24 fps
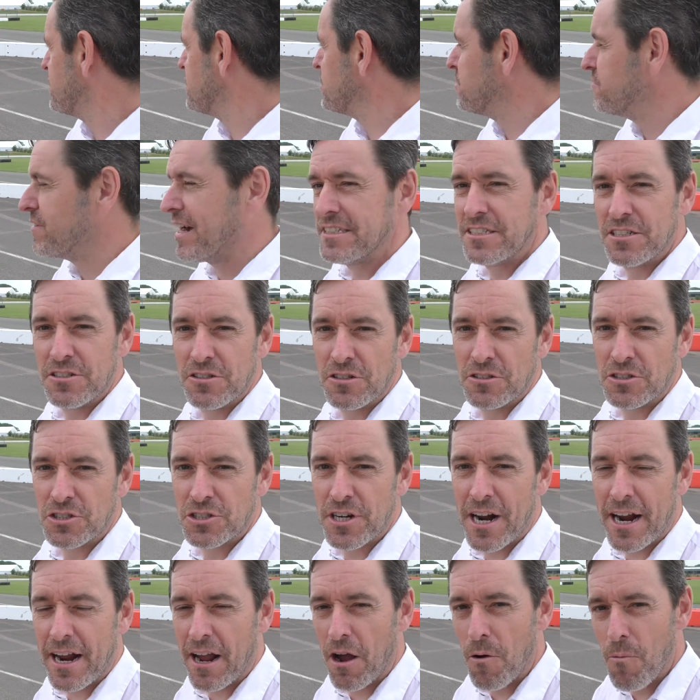new Vantage on
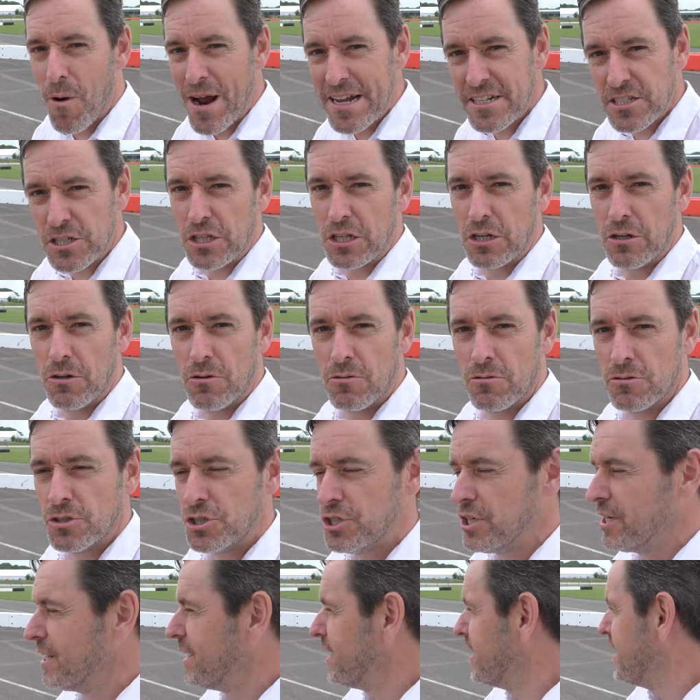track. I went to the launch